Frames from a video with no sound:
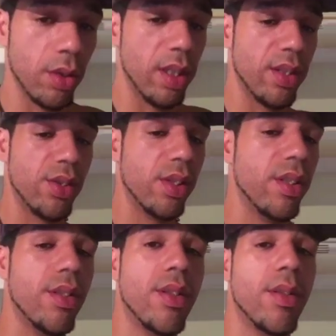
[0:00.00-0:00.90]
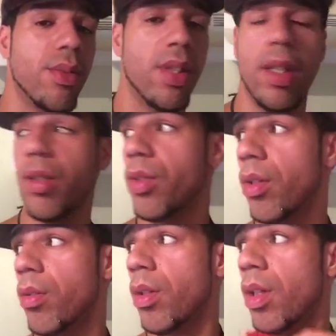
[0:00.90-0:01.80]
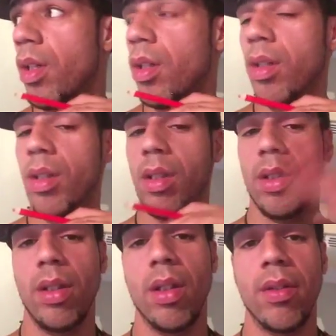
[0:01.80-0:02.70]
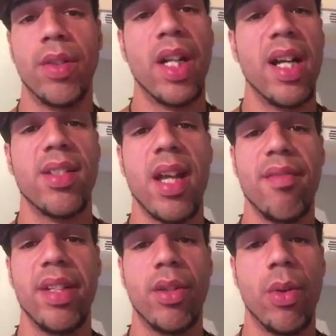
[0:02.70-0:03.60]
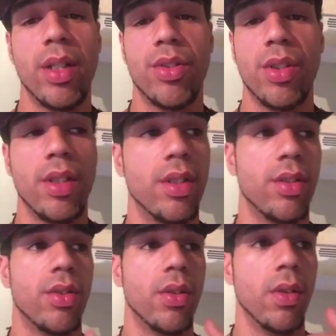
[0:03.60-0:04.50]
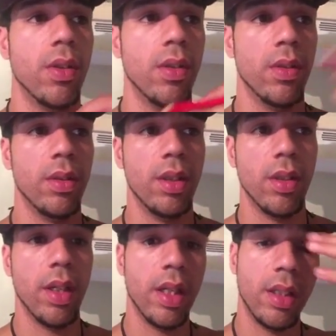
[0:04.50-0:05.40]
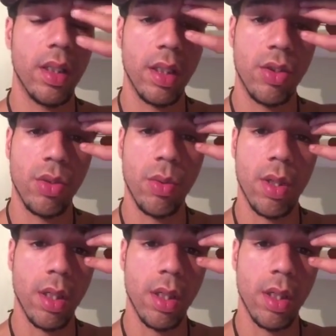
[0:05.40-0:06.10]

That's it, you know what I'm saying? So You know, if you guys have any questions or, you know, anything that you want to